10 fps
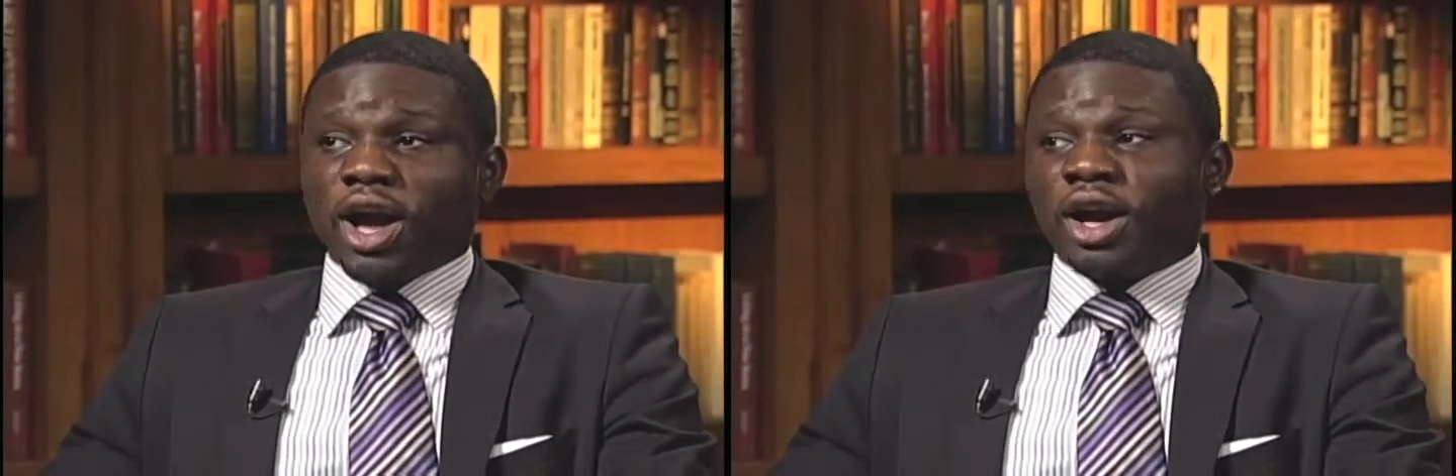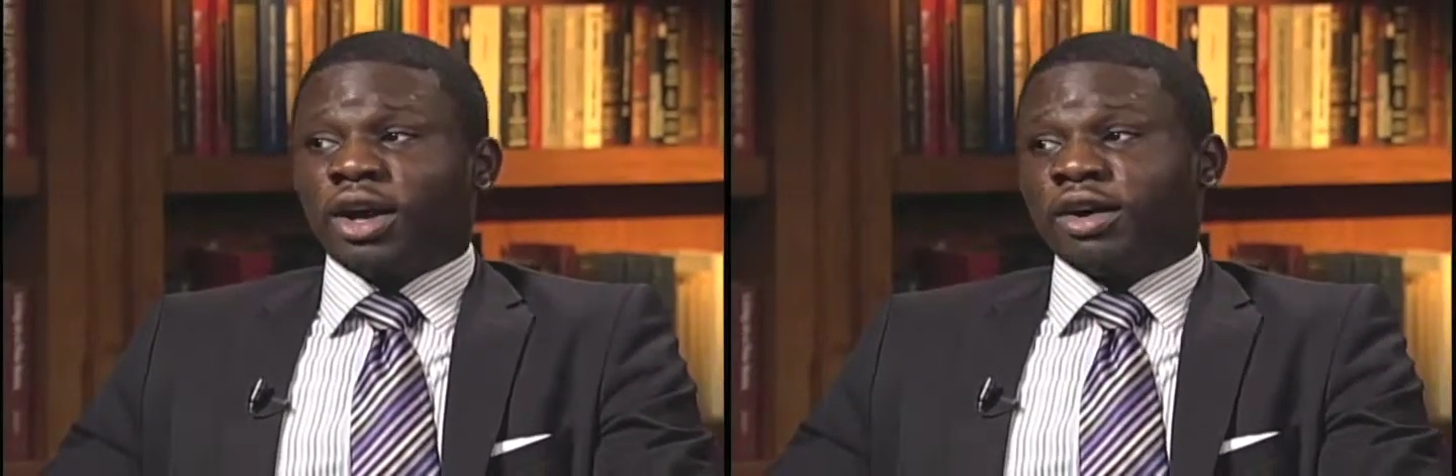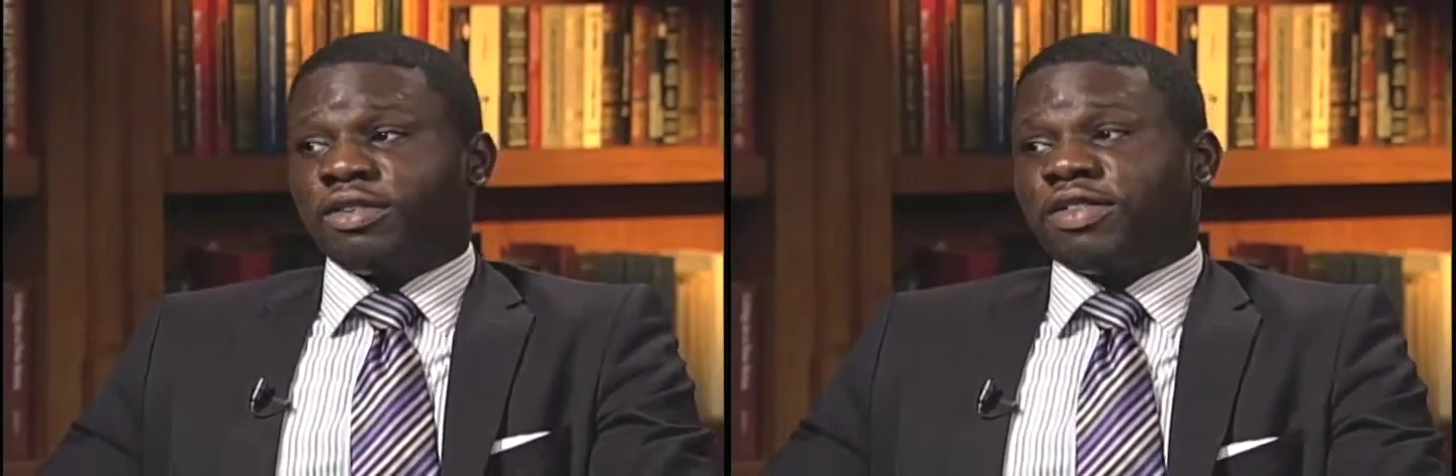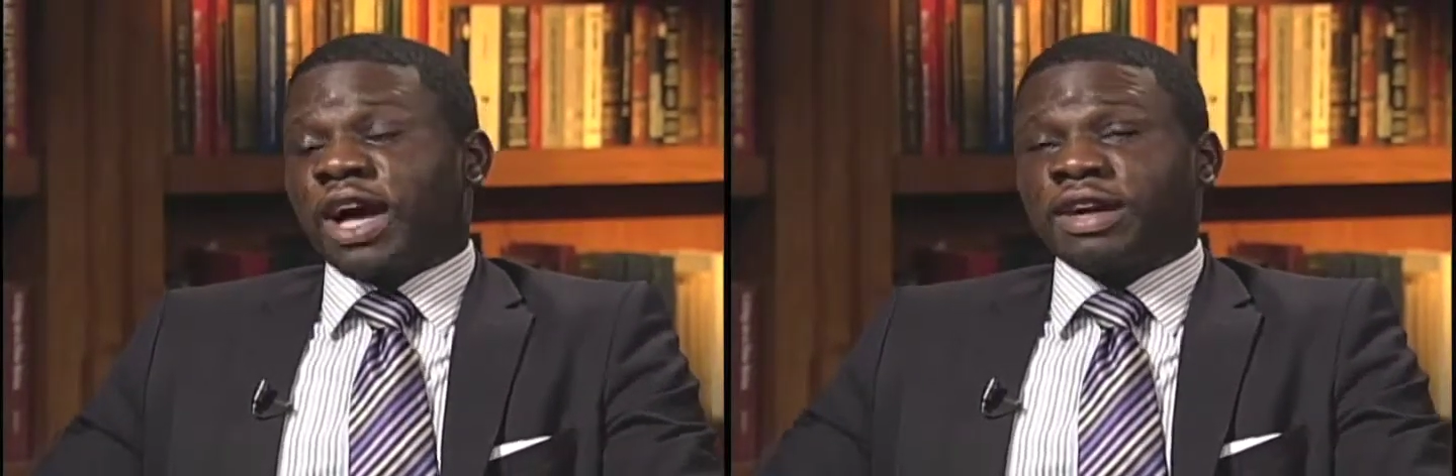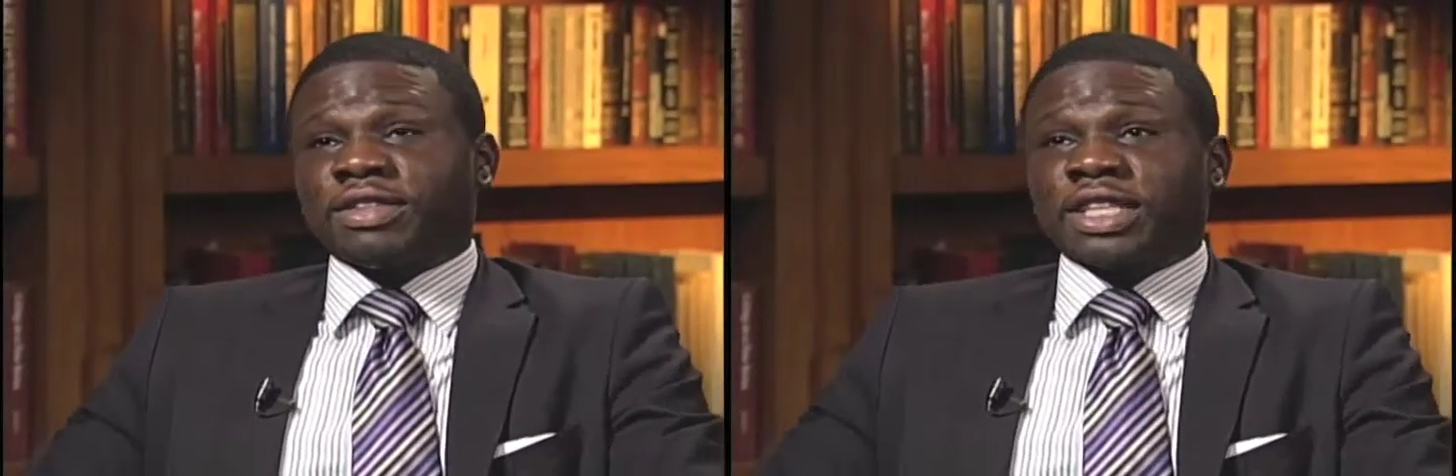
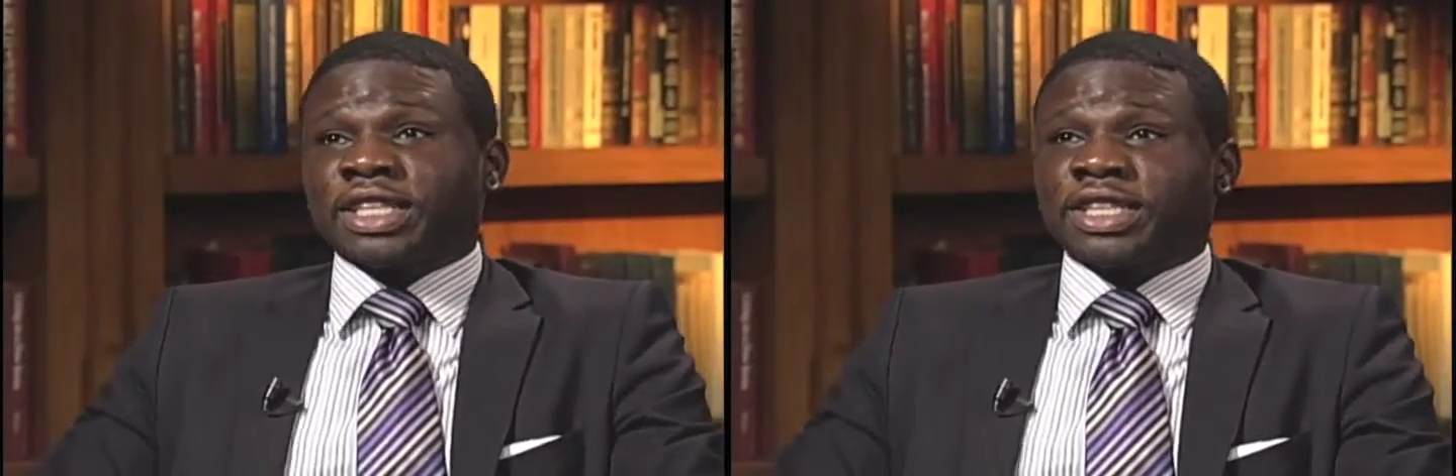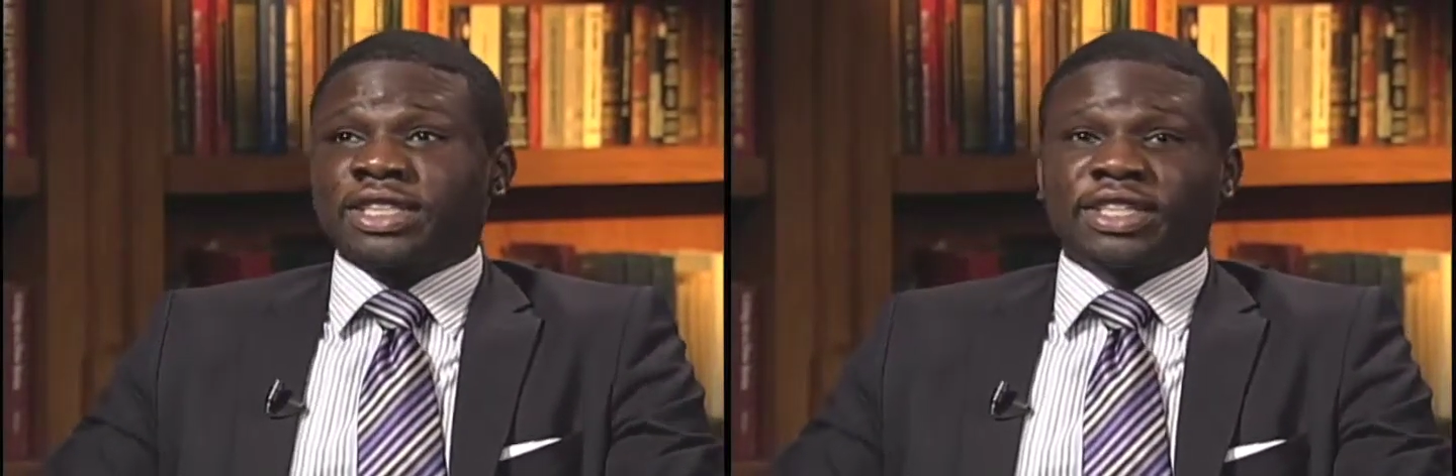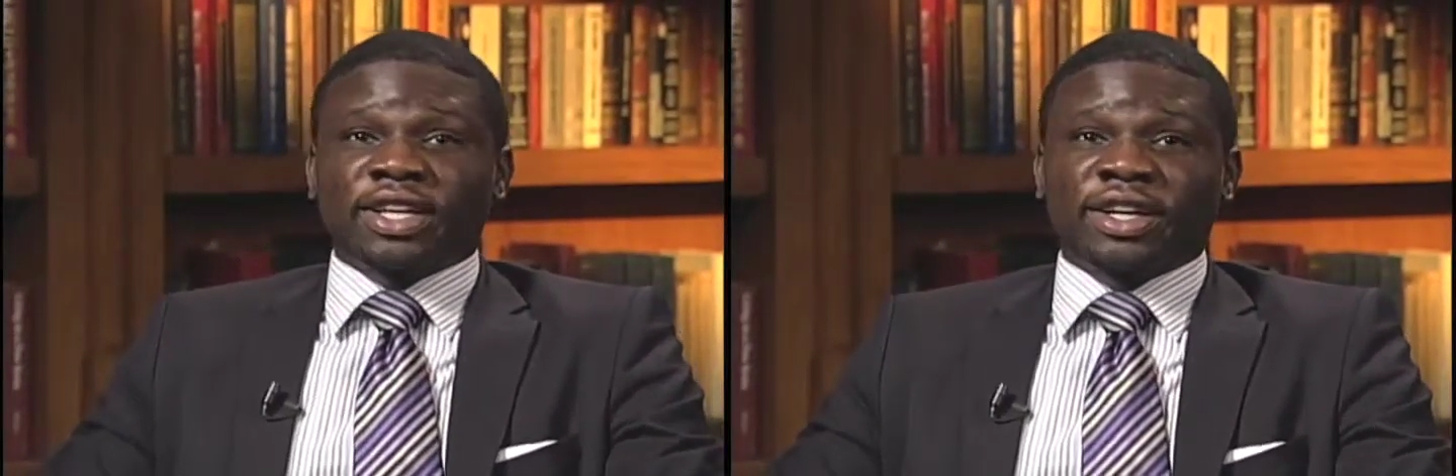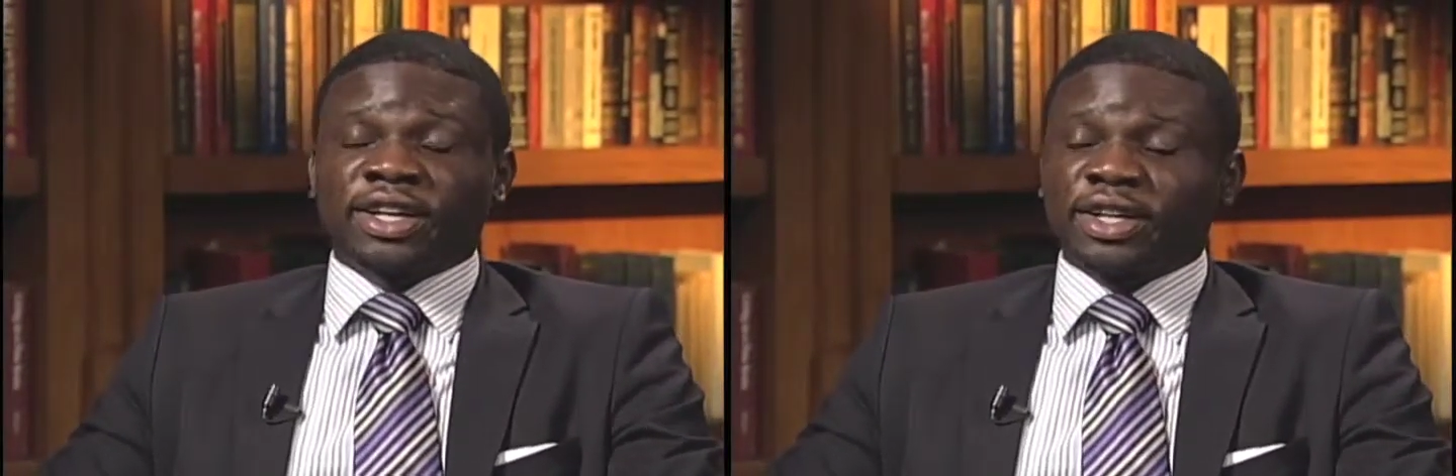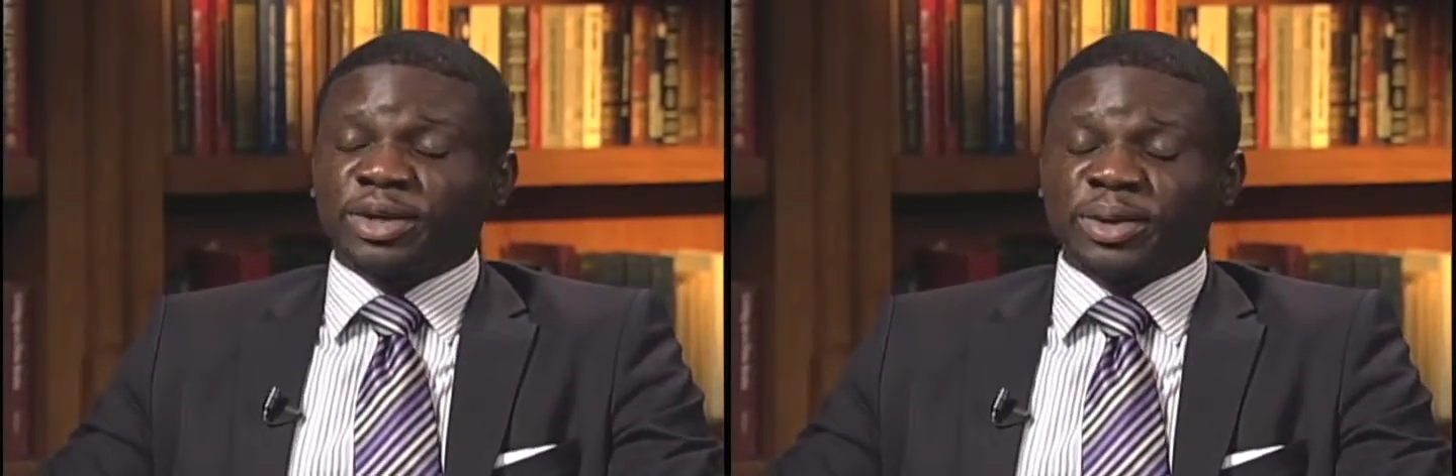5 years,
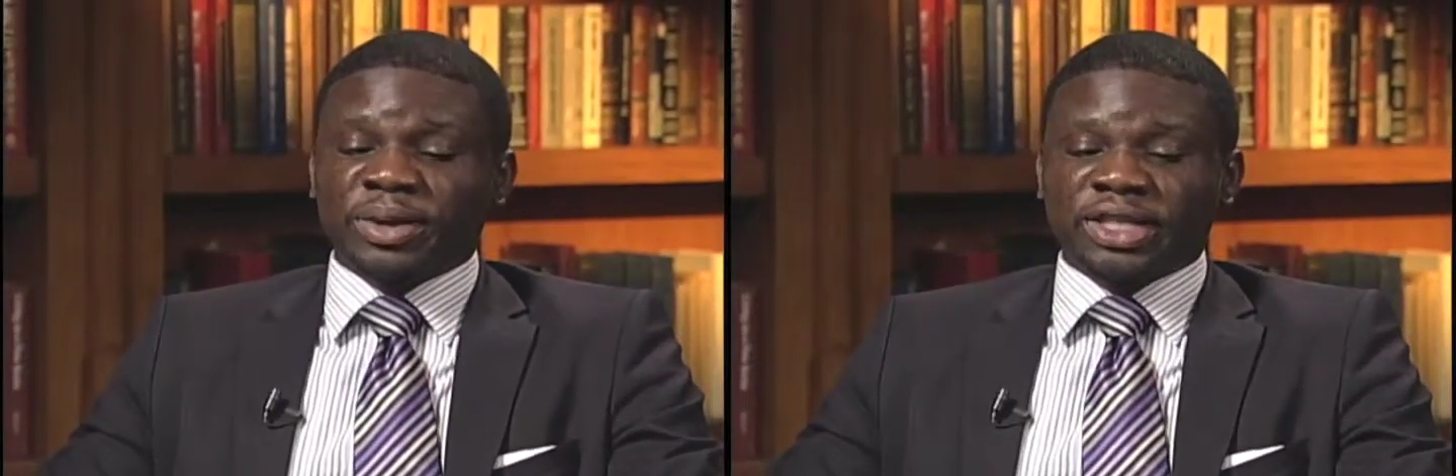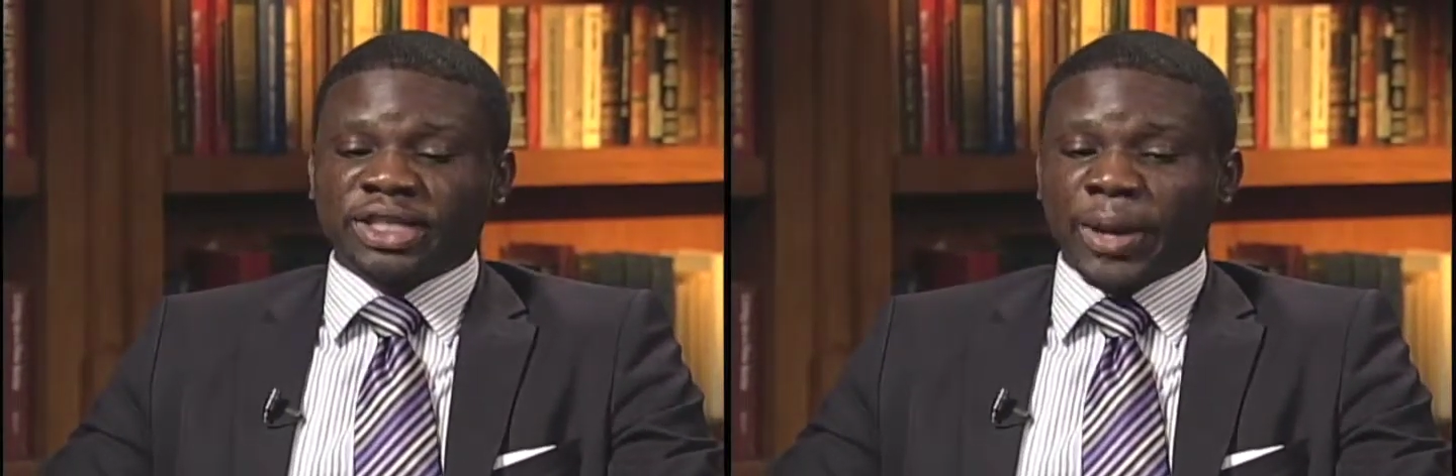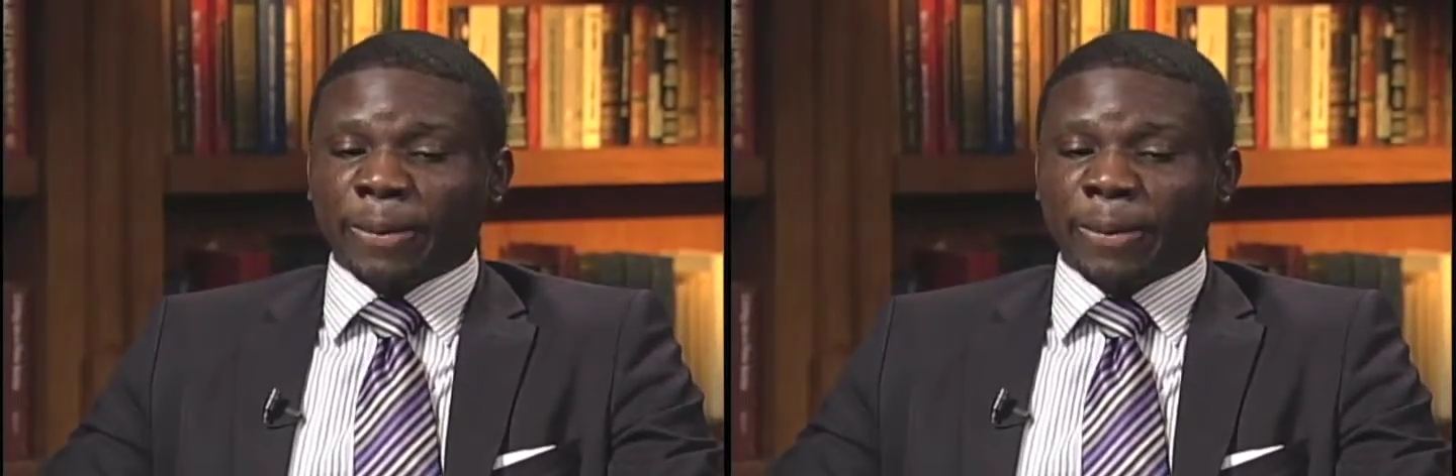who can tell?